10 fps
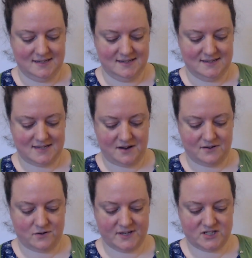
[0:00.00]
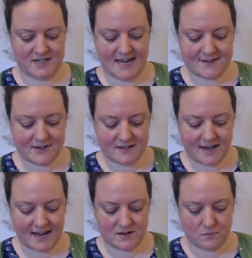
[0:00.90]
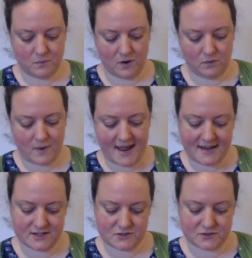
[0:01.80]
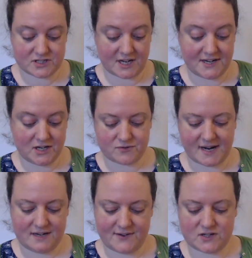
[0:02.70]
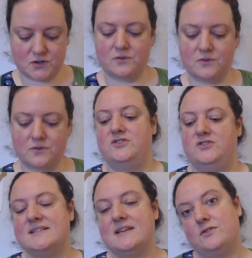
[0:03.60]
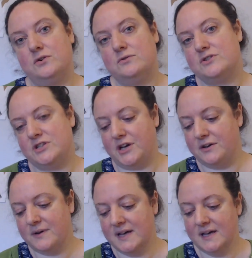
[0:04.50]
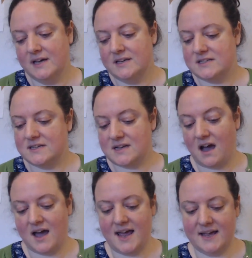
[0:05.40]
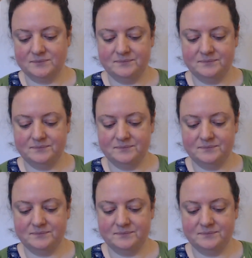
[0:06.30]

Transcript: So, question 11, in what way could your stunning green Victorian dress have caused you to die?